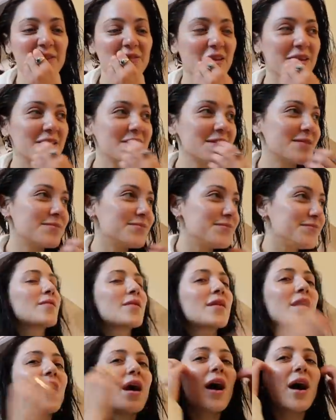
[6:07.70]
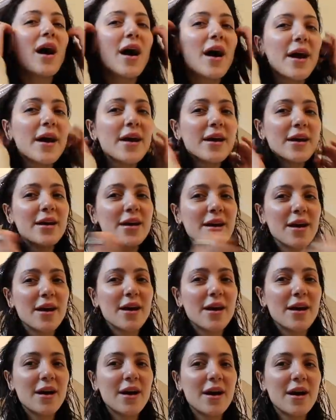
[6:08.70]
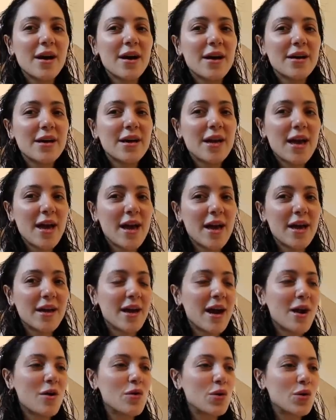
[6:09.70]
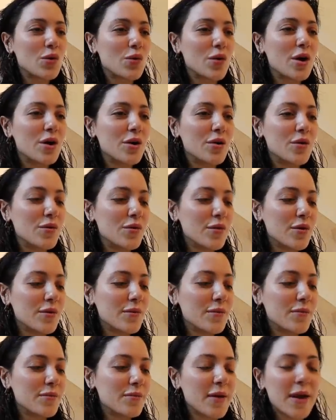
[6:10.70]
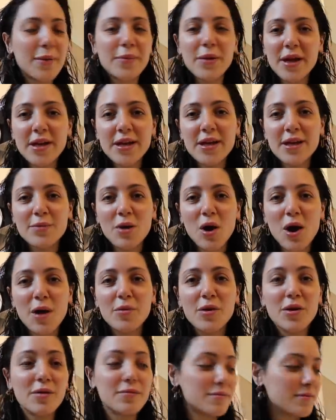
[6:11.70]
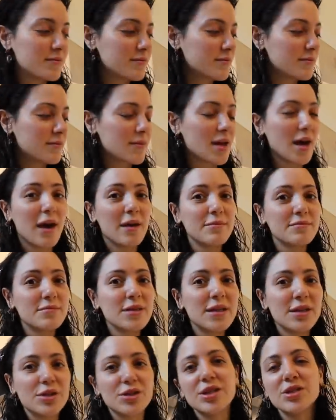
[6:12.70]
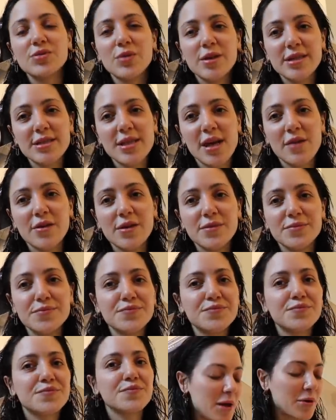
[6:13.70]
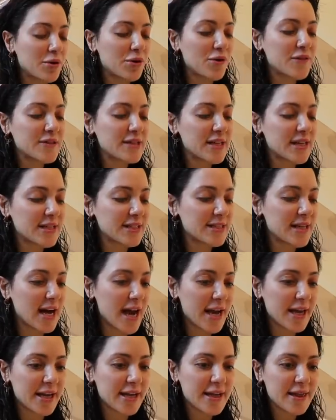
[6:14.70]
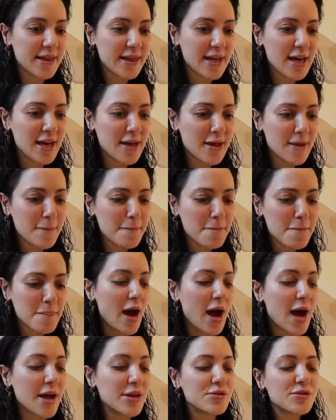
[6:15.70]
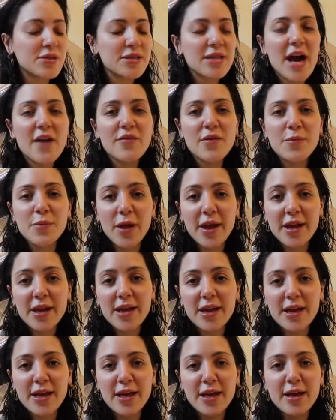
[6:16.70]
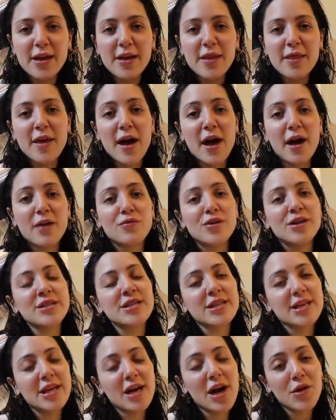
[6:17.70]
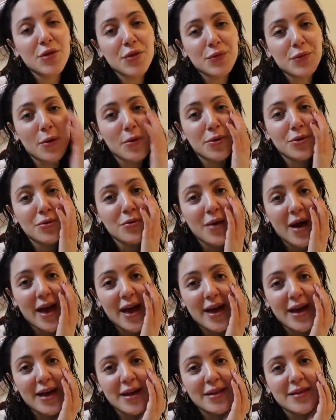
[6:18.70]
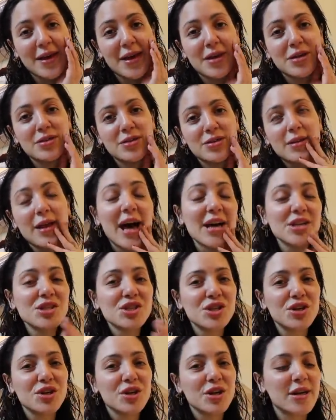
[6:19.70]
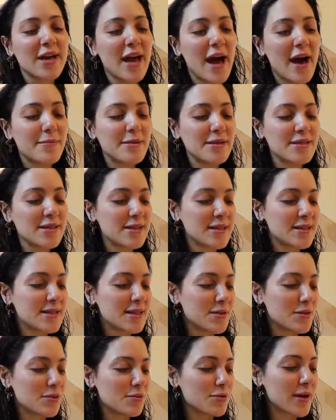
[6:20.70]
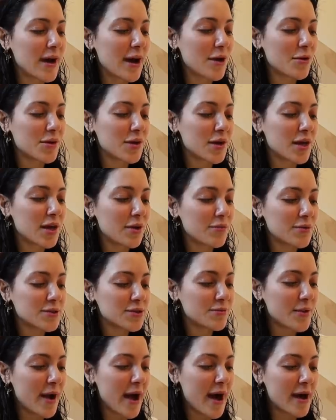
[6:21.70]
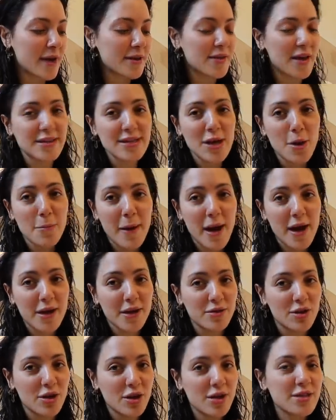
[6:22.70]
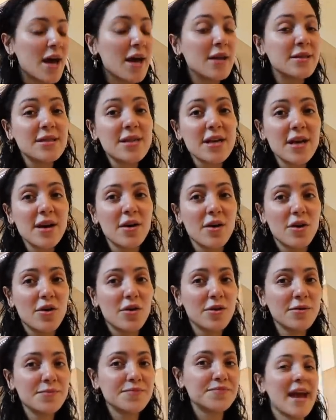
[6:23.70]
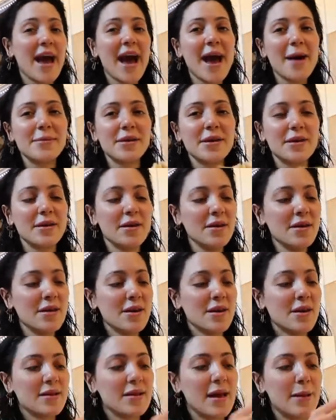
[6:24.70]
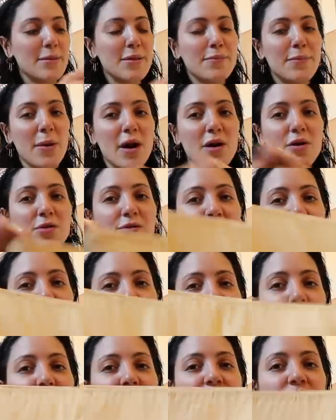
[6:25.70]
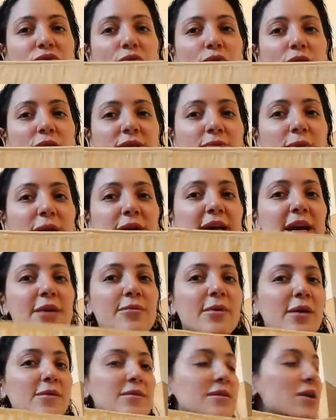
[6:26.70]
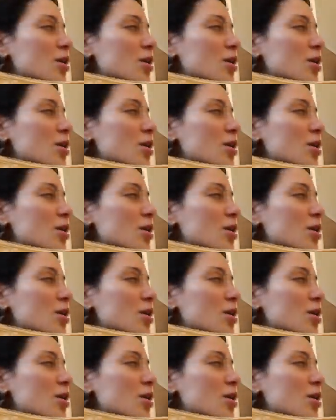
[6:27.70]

of this. I can't outgrow my blankie problem. I'm literally 27. I don't know if it's an anxiety thing. I used to have a blankie that recently got thrown away, like last year. Gabby's assistant threw it out thinking it was a rag. That's how bad it looked. Until Gabby let me borrow these pair of shorts one day when I was